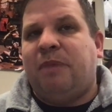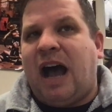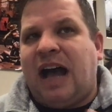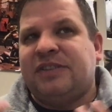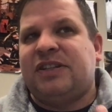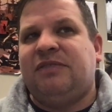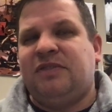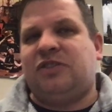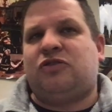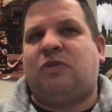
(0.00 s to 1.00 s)
positive
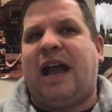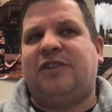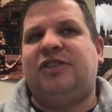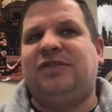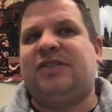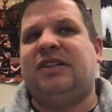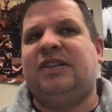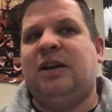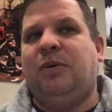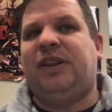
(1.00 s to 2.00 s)
distractions to
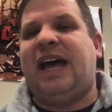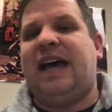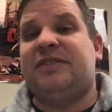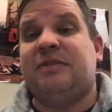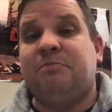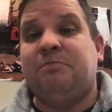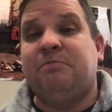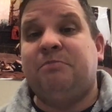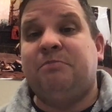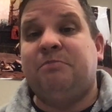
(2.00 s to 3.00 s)
deal with that is
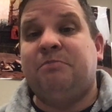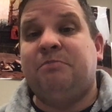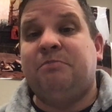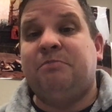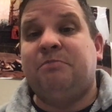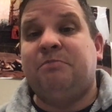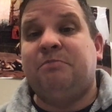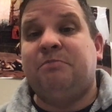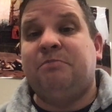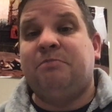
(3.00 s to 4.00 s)
important to making it
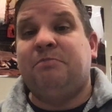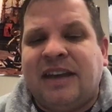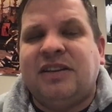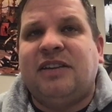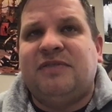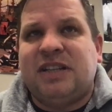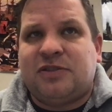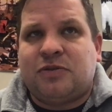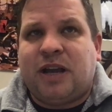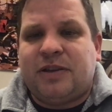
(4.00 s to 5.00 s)
to the end of
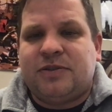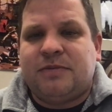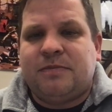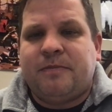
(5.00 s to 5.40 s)
districts.